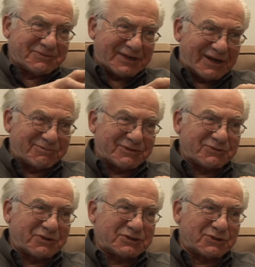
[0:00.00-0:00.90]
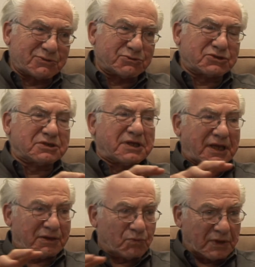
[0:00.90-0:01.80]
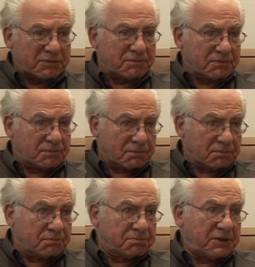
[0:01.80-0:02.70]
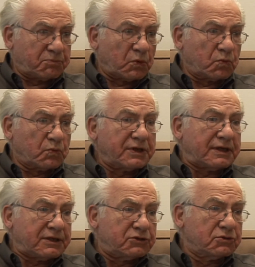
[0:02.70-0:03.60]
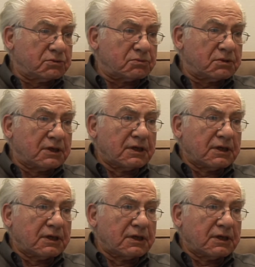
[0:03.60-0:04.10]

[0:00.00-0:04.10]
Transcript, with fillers: conflict resolution and what people really do.